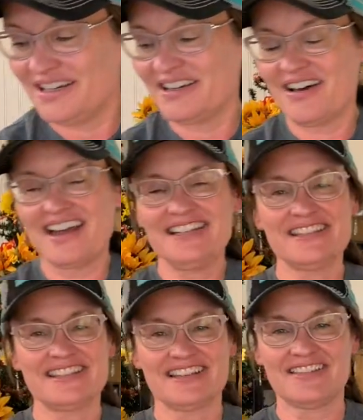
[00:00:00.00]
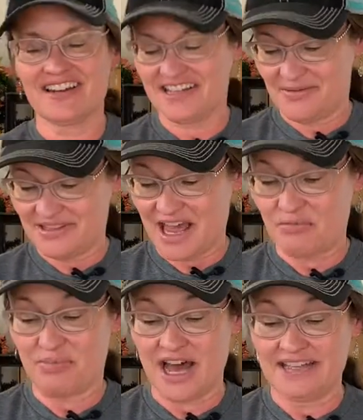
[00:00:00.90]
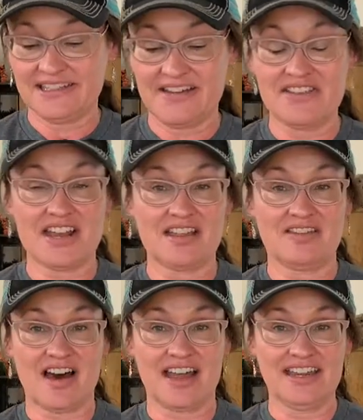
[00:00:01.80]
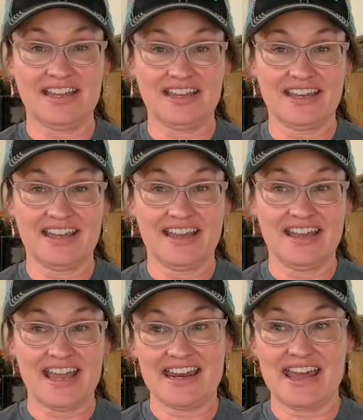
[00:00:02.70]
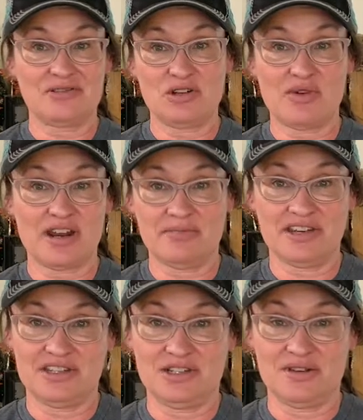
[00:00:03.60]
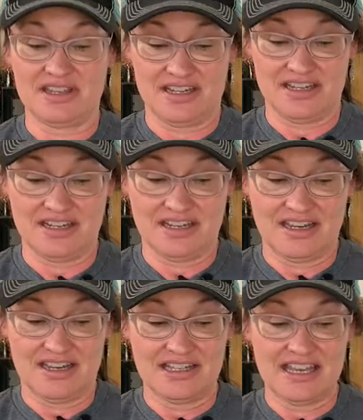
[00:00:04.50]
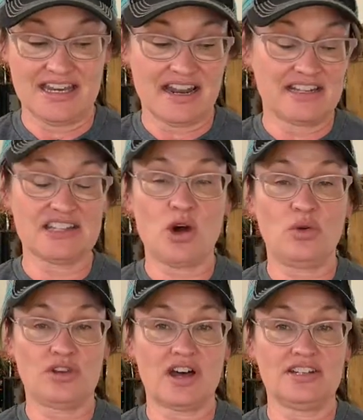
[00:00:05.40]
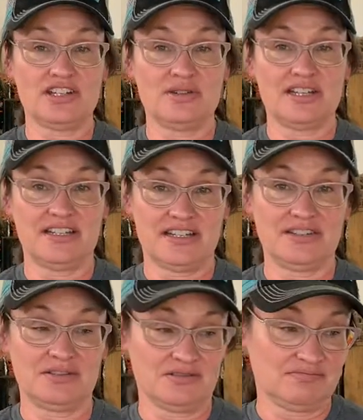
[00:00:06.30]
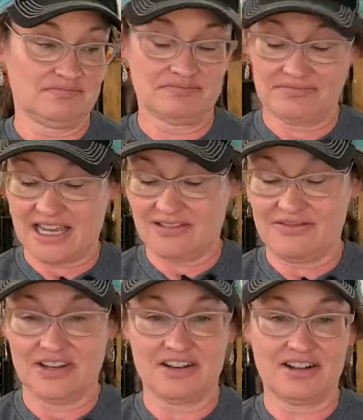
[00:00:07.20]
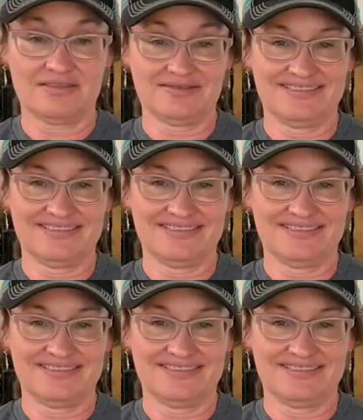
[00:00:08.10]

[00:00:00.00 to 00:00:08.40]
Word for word: you know, I just a lot of times I buy stuff that I like and I don't know what I'm going to do with it. And I just hold on to it until I can figure out.